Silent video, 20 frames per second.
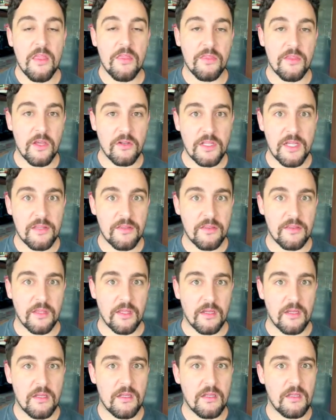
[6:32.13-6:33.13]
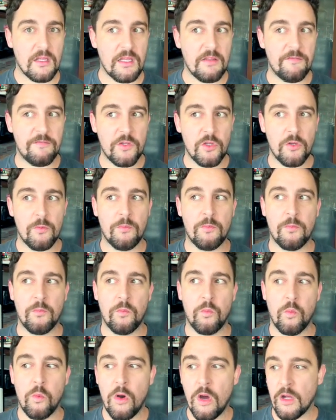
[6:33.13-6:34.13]
The only other thing, if you
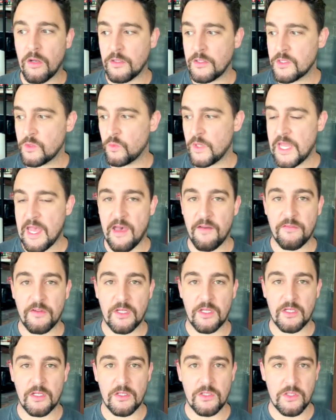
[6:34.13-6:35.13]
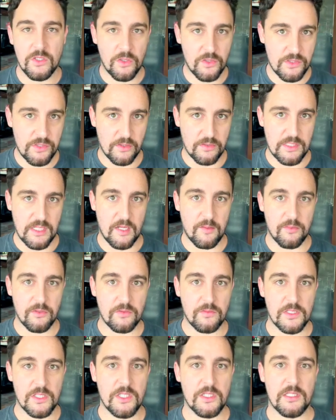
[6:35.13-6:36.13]
want, we have a dozo table,
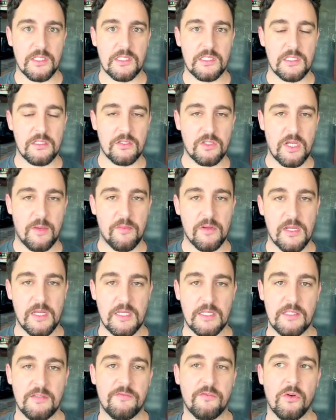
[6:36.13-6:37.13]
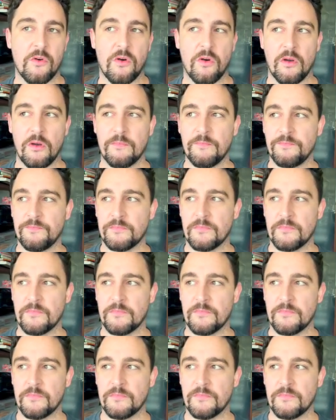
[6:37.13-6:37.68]
which is Japanese for,